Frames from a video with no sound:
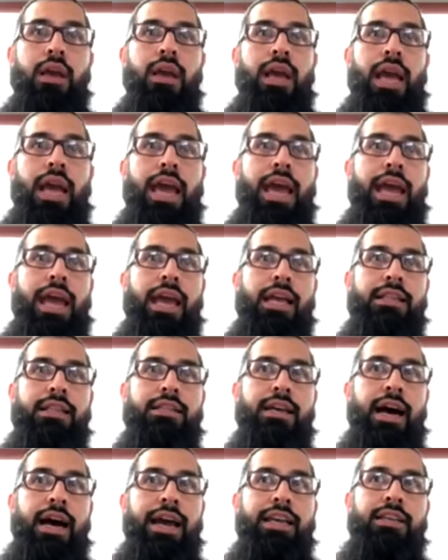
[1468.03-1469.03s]
and
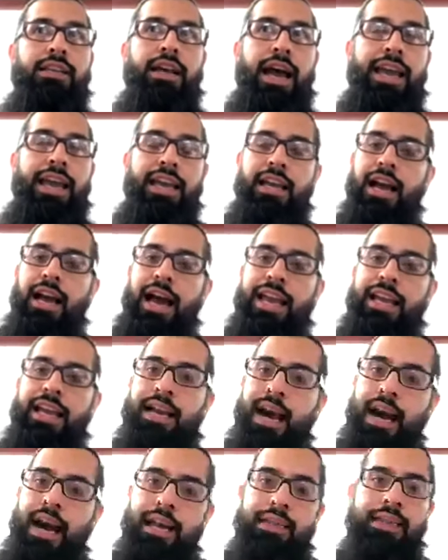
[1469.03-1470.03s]
I, I, I
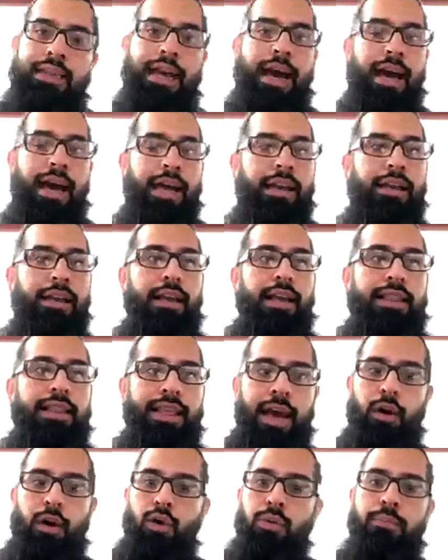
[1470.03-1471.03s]
got that that
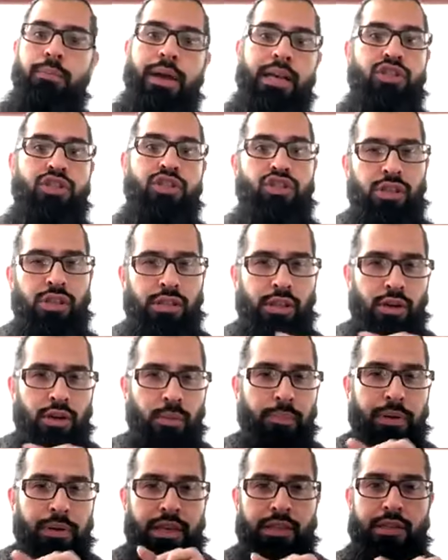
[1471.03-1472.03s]
whole message in little
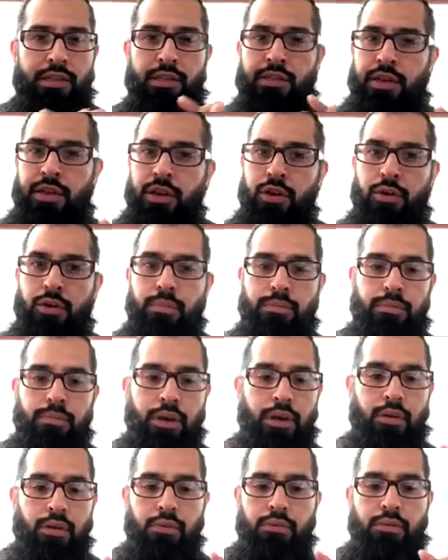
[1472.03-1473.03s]
pieces here, you
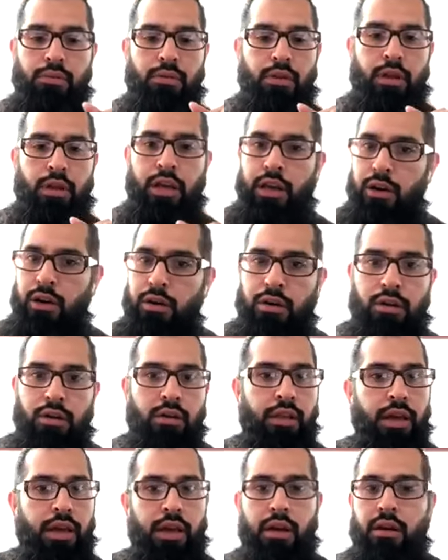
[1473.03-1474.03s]
know, here,
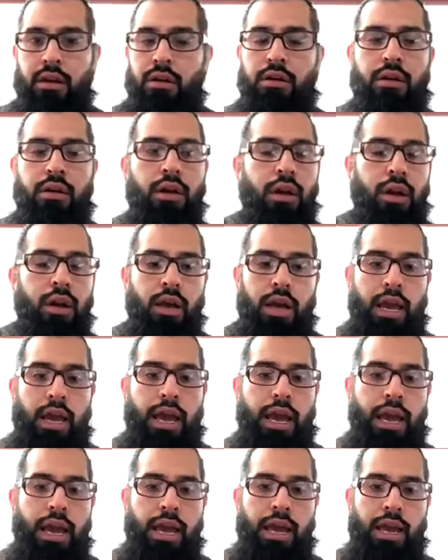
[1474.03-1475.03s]
there,
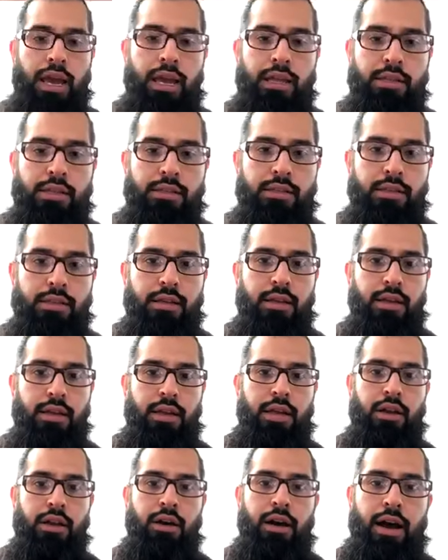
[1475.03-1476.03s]
and you
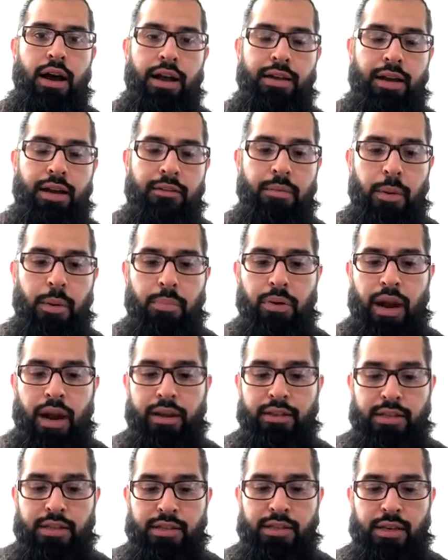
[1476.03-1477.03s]
know, I, I've been
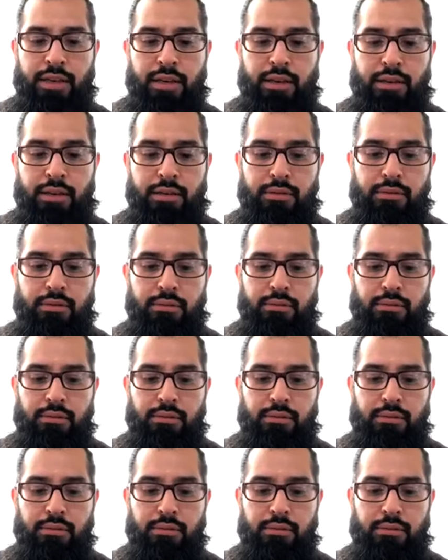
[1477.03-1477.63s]
practicing